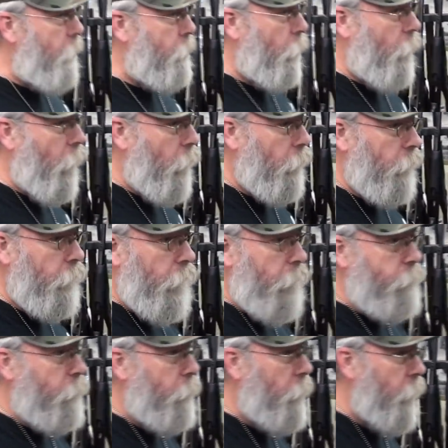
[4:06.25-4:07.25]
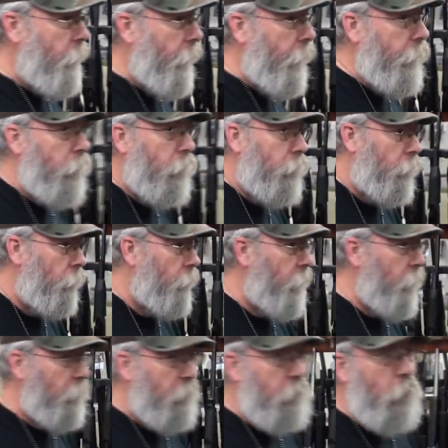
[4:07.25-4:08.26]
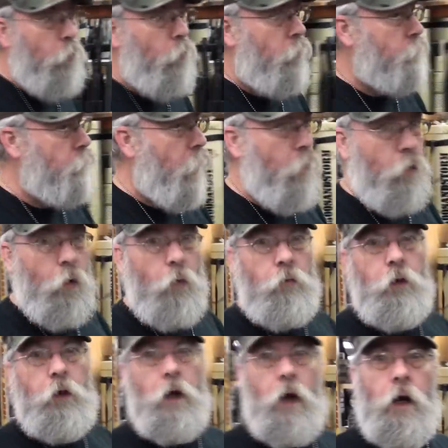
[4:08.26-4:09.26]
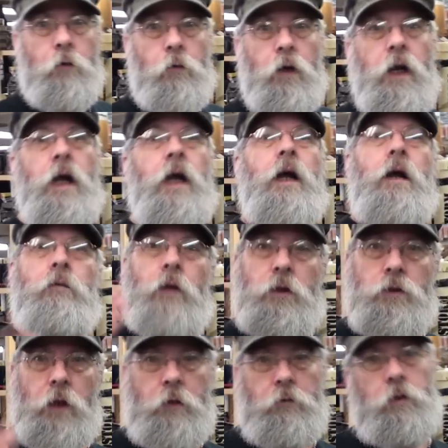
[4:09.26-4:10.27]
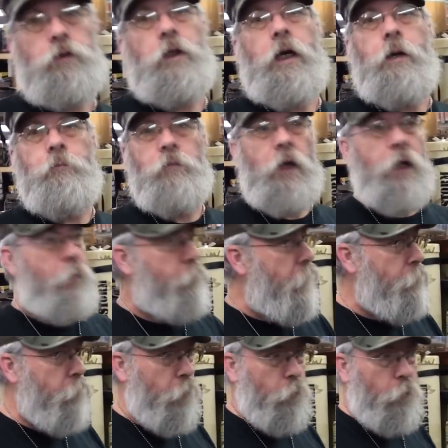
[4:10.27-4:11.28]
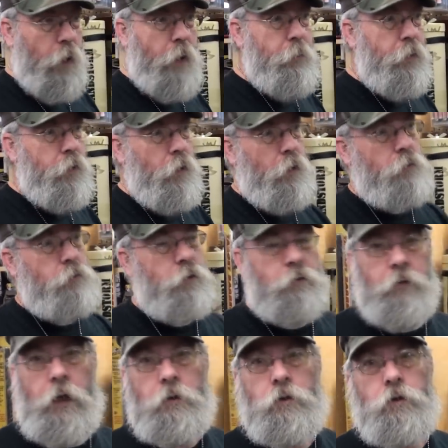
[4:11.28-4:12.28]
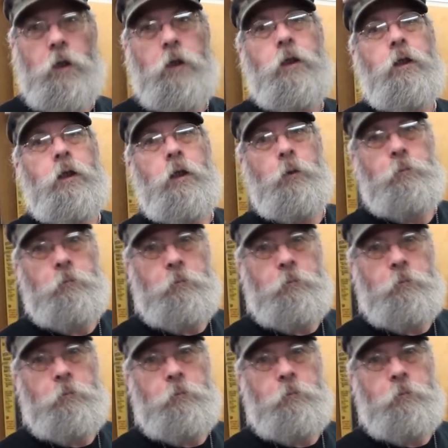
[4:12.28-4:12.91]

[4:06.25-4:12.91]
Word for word: people calling today from Connecticut, Illinois, all over the country. They say the same thing. People are grabbing guns as fast as they can get them.